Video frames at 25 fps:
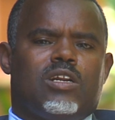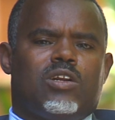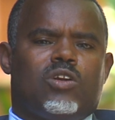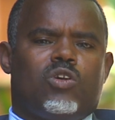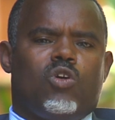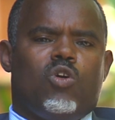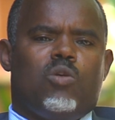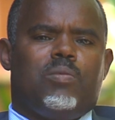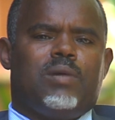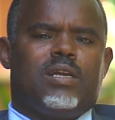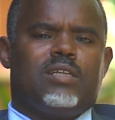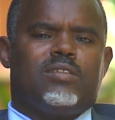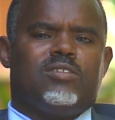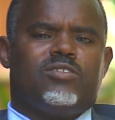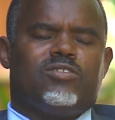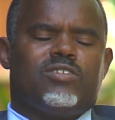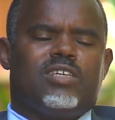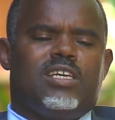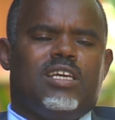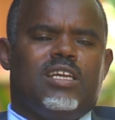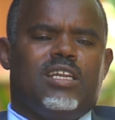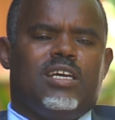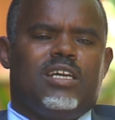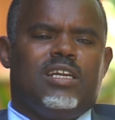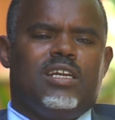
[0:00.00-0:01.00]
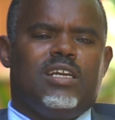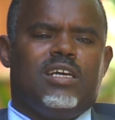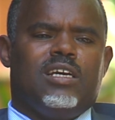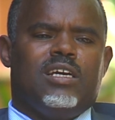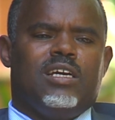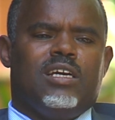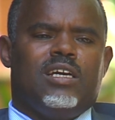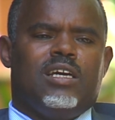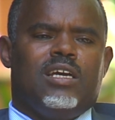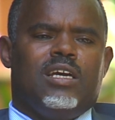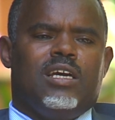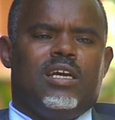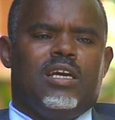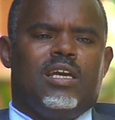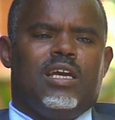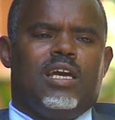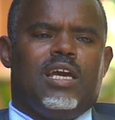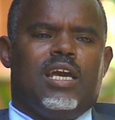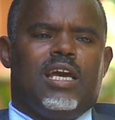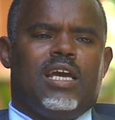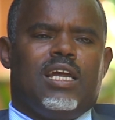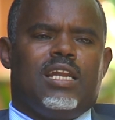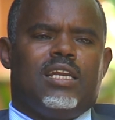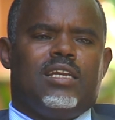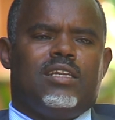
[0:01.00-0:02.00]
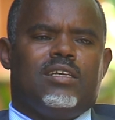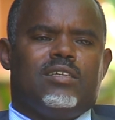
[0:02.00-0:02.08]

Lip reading: Robert Skinner, and